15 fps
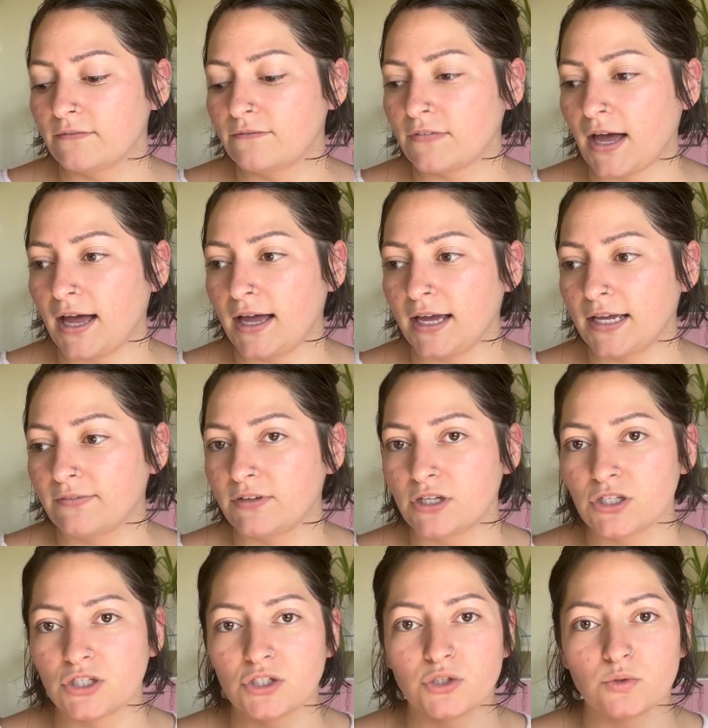5
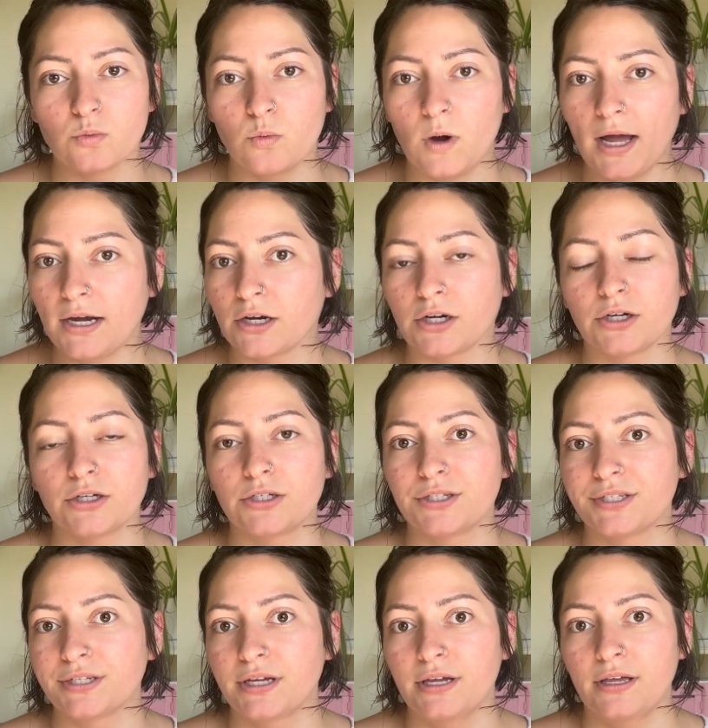
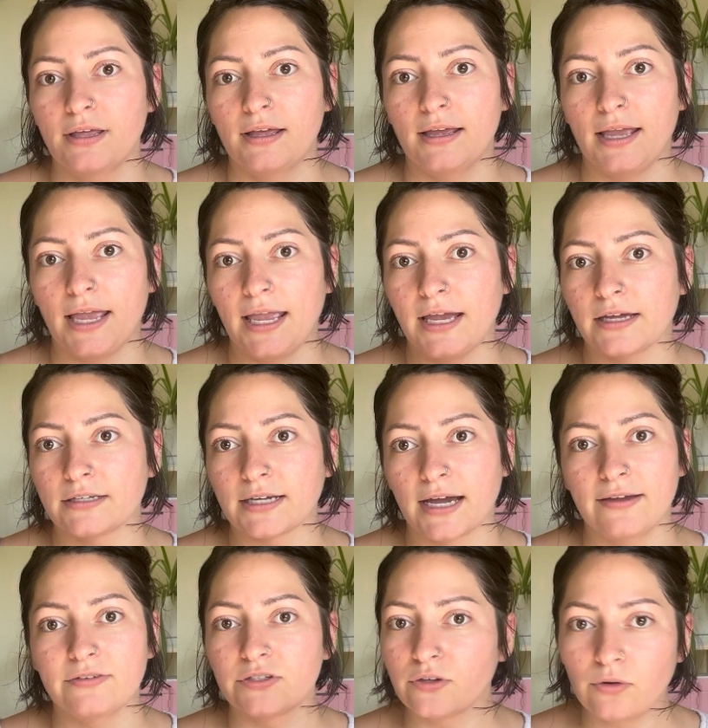sweaters and
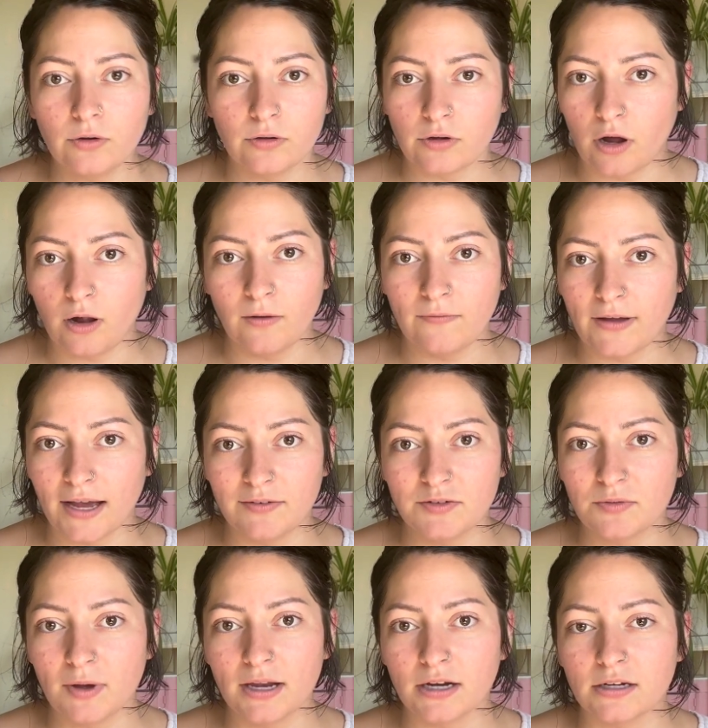I've sold all 5
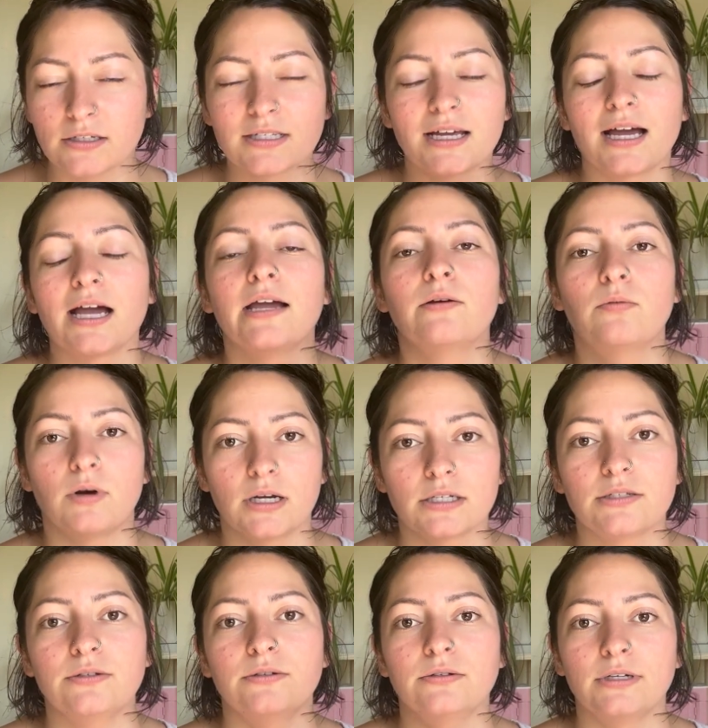sweaters, I want
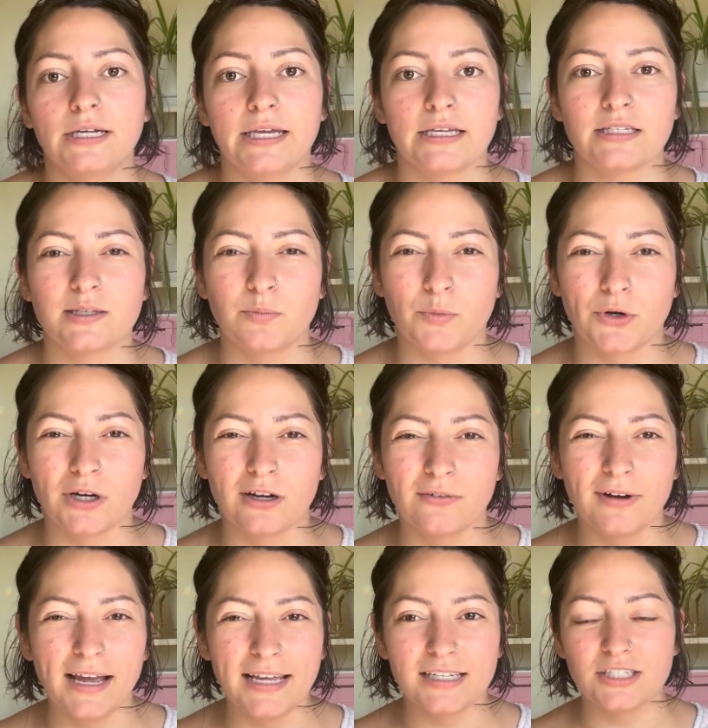to get some more,
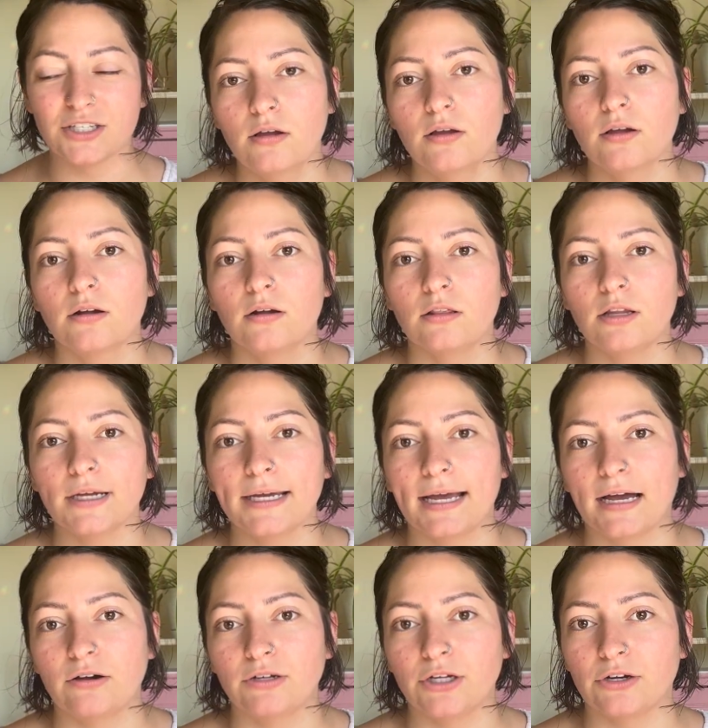right? So look at
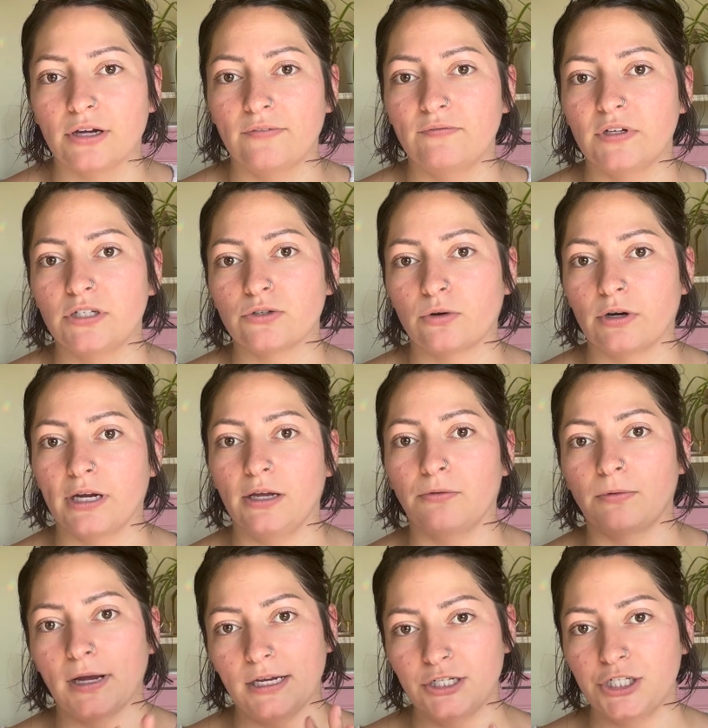how your inventory
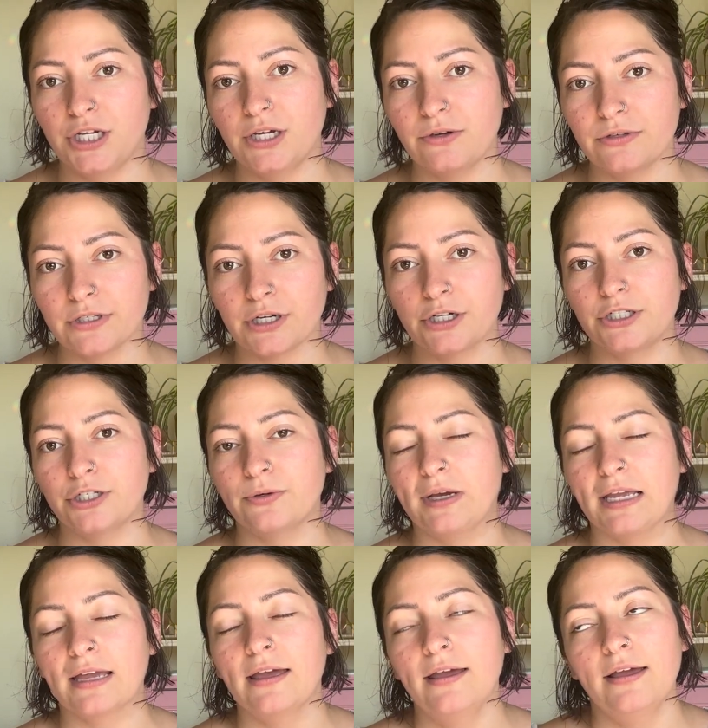ratios are
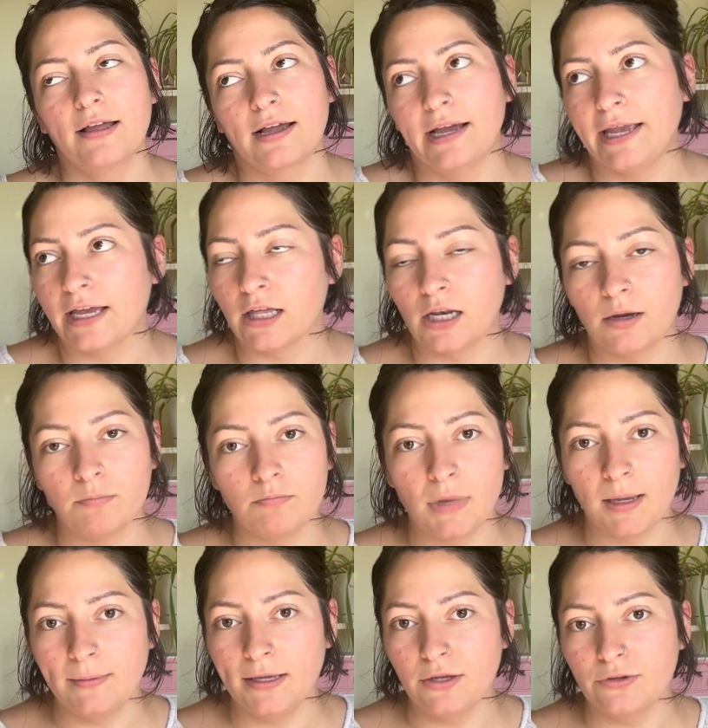doing and
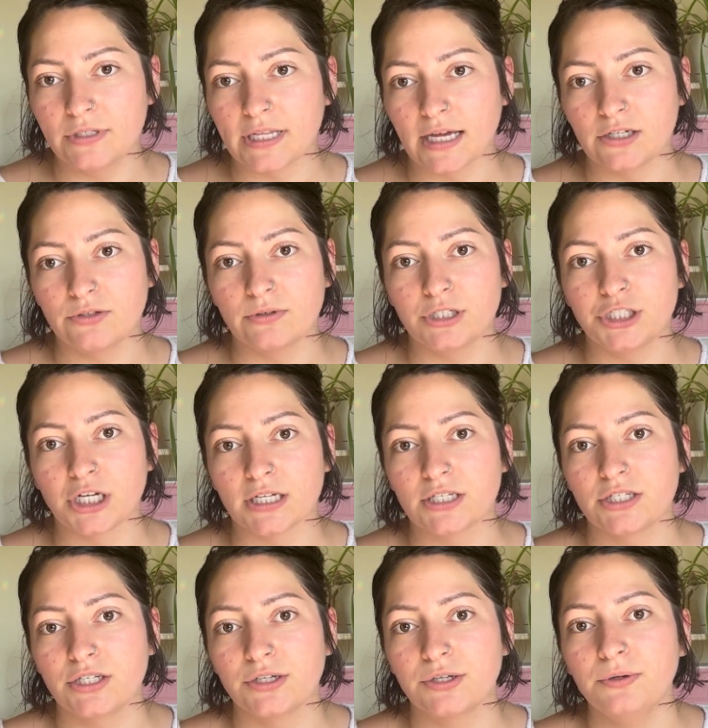maybe use that to
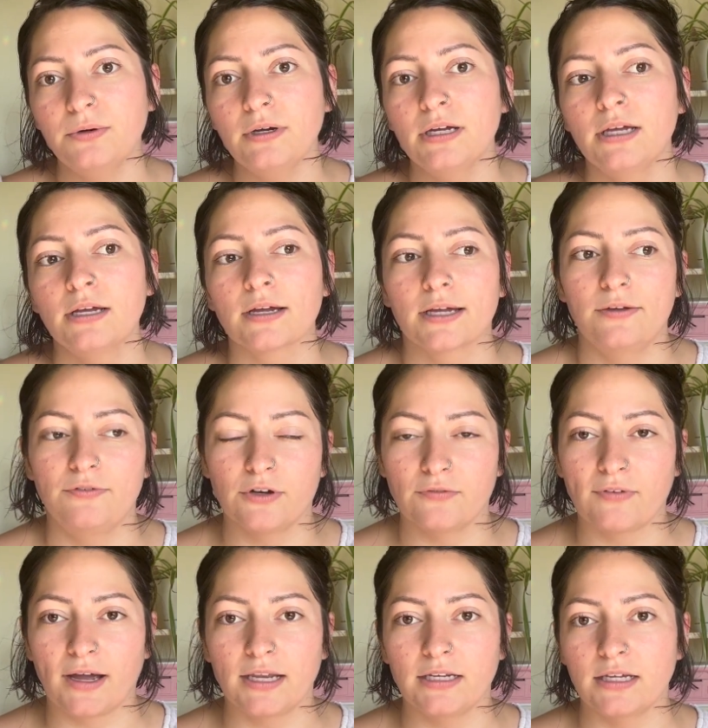adjust too if you're
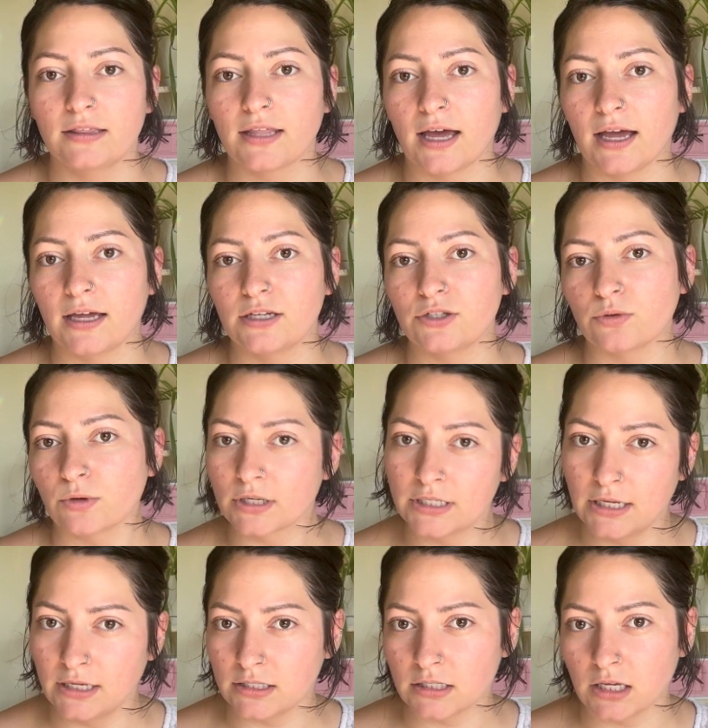finding that
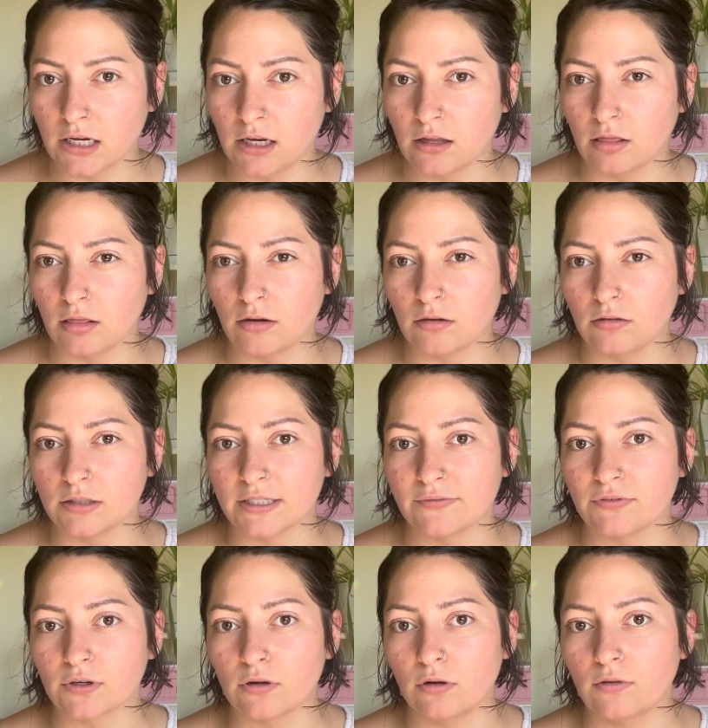sourcing is getting a little
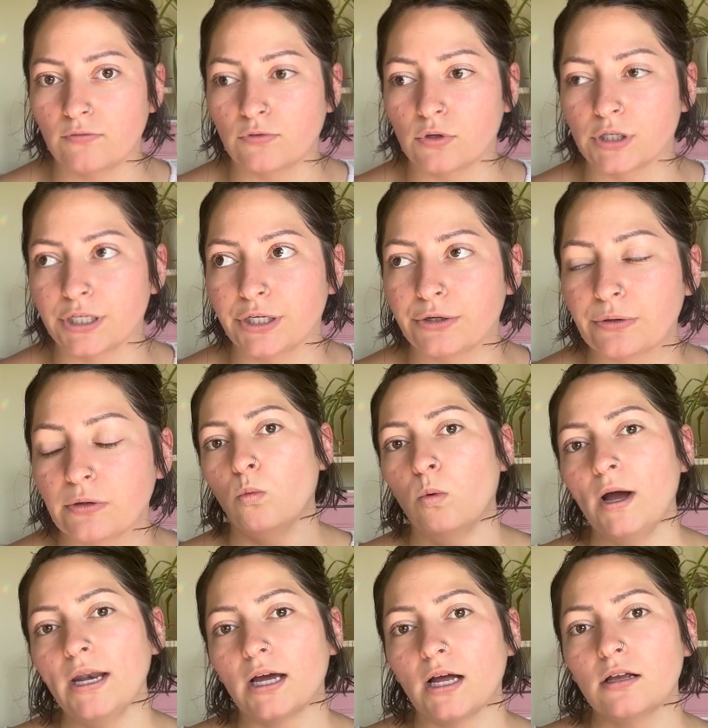difficult for you.
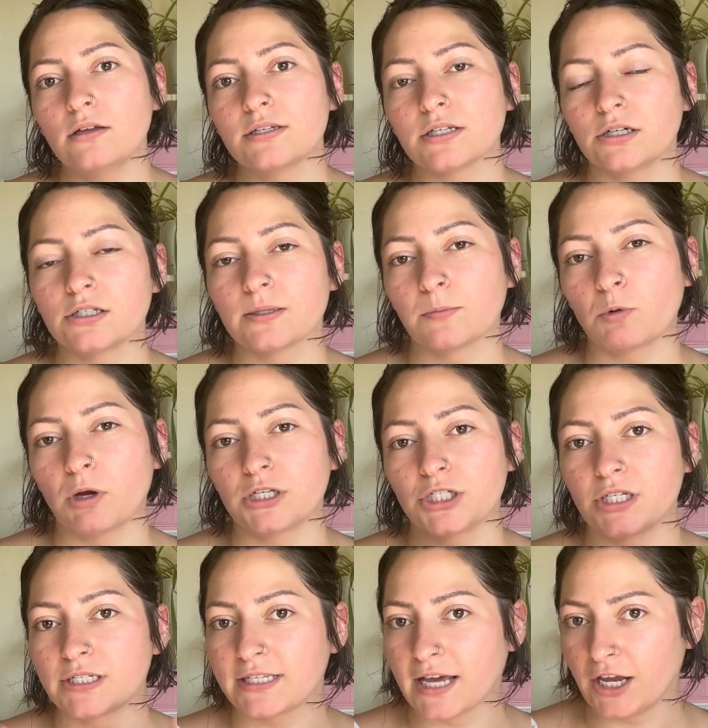What else are some
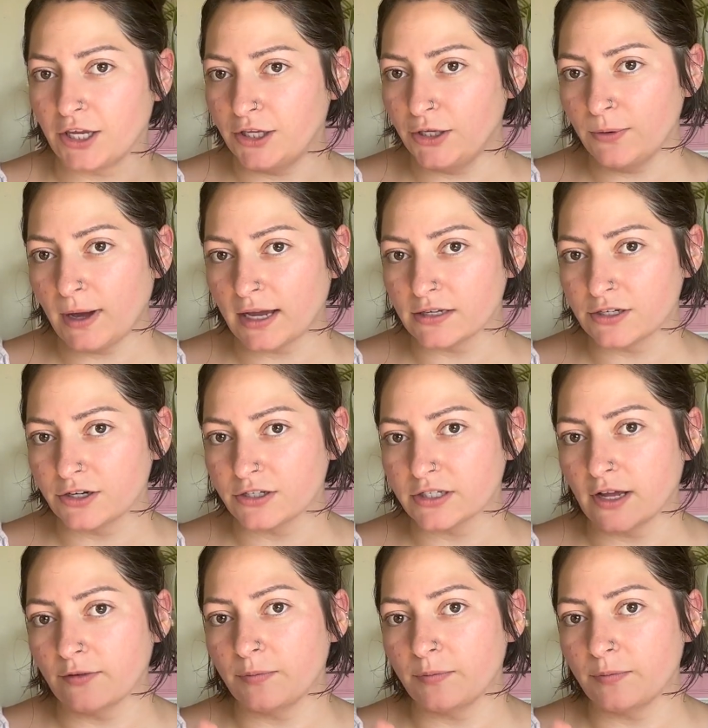questions that you ask yourself